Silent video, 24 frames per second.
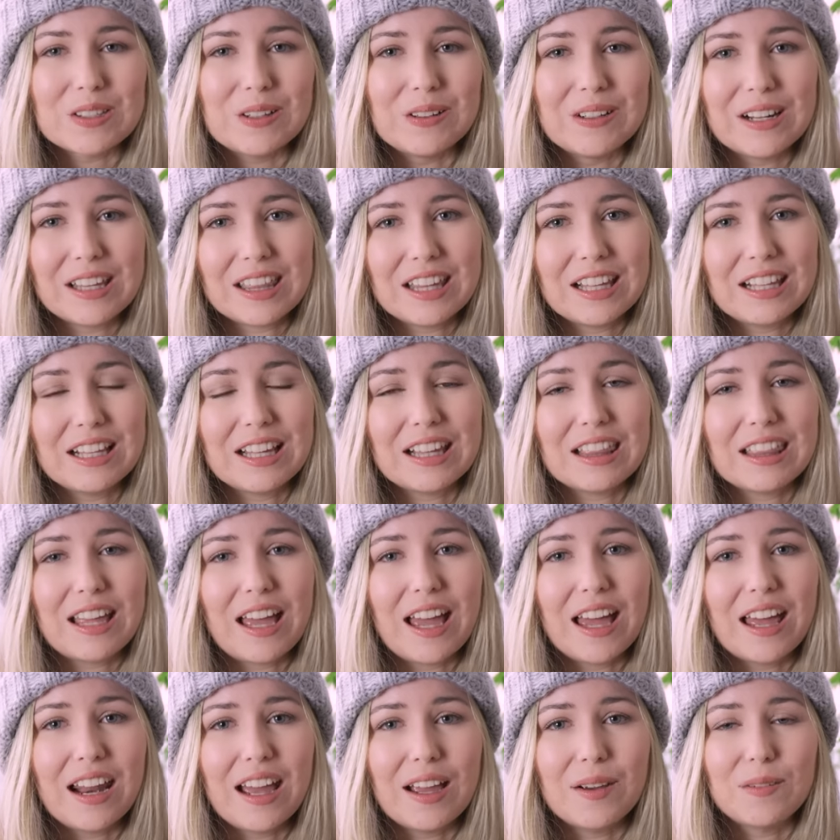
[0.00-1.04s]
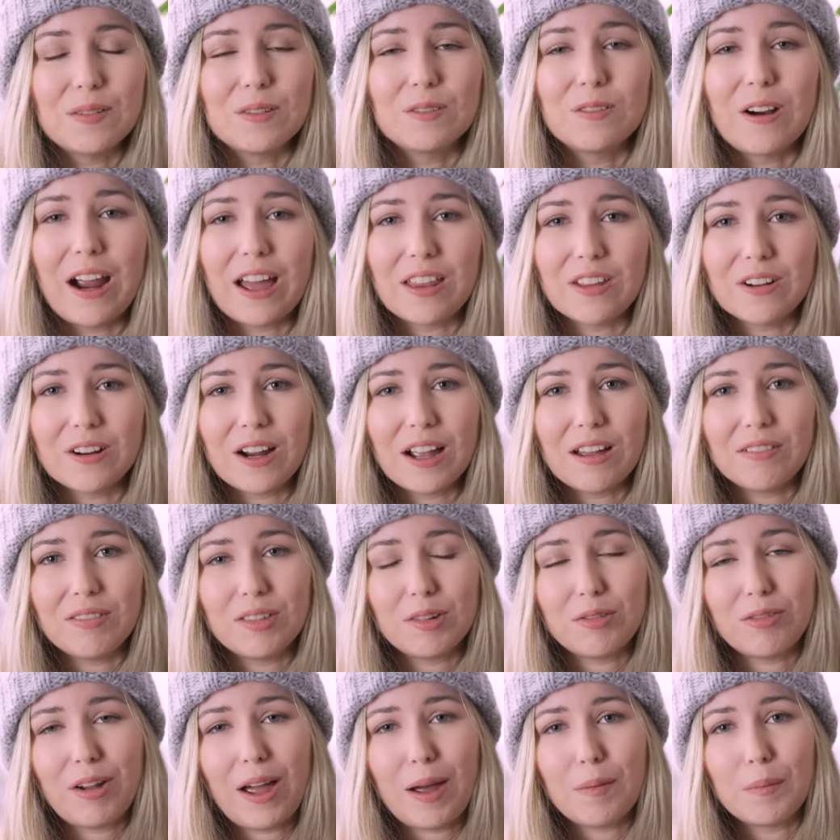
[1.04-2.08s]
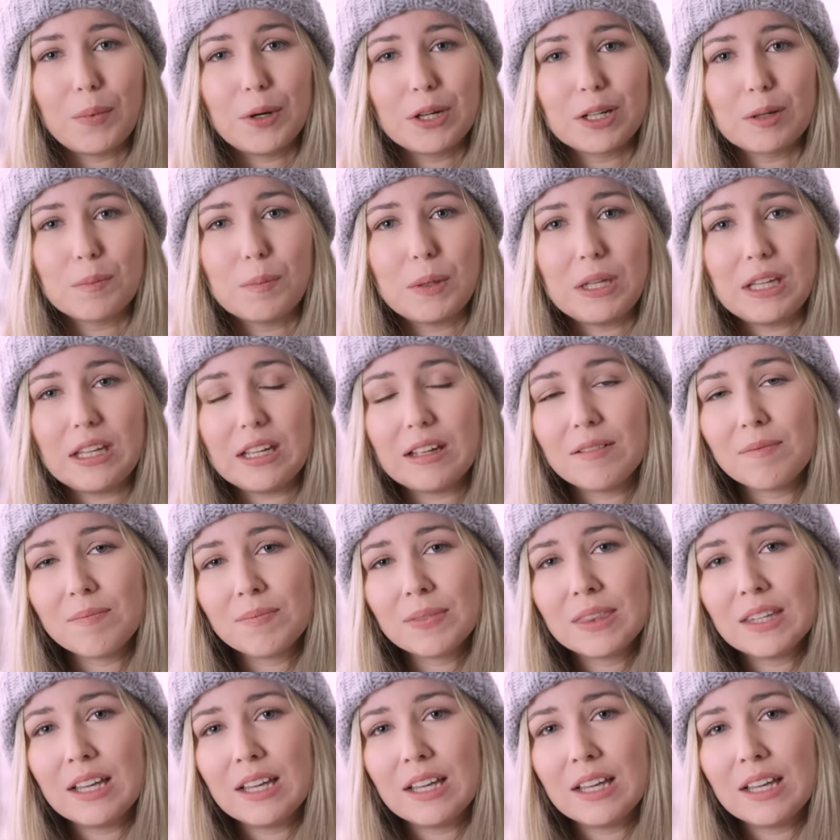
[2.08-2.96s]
or anything like that. I would rather have the fabric be